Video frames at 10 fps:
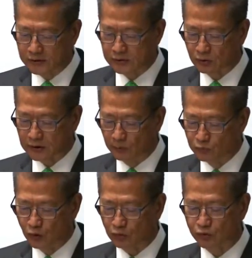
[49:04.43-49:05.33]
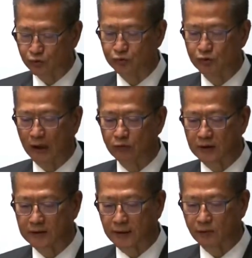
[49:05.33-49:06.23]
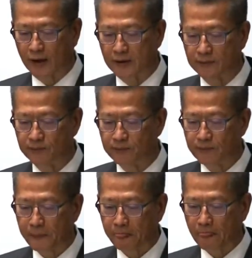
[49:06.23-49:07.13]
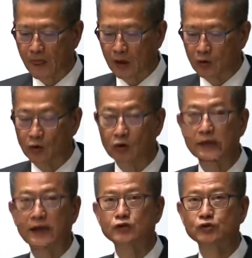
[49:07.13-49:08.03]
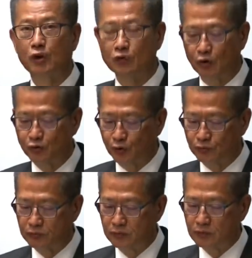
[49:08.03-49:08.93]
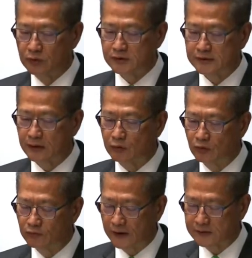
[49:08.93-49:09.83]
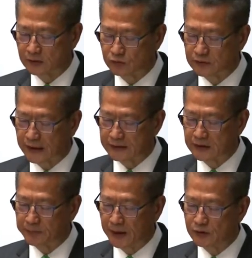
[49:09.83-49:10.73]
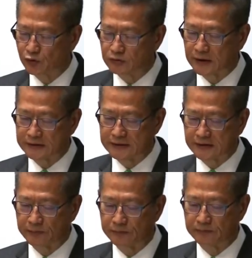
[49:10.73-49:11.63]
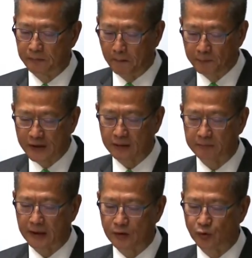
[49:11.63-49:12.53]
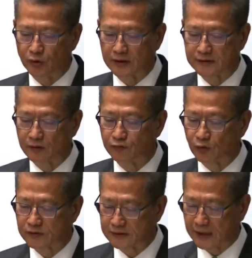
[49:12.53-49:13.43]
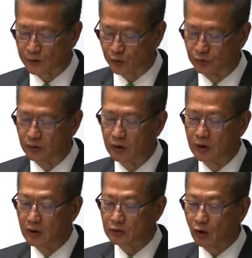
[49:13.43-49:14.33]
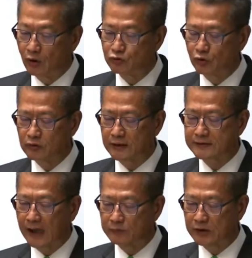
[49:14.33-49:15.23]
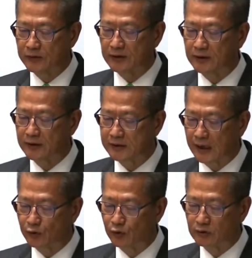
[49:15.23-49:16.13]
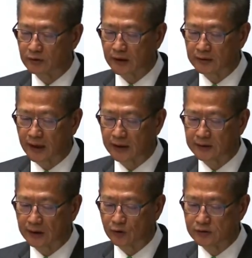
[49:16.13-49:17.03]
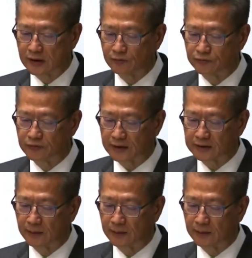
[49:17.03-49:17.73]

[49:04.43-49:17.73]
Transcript: in the region and enhance Hong Kong's position as a green and sustainable finance hub in the region. Last month, we successfully offered the second batch of government green bonds totaling $2.5 billion, among which the 30-year tranche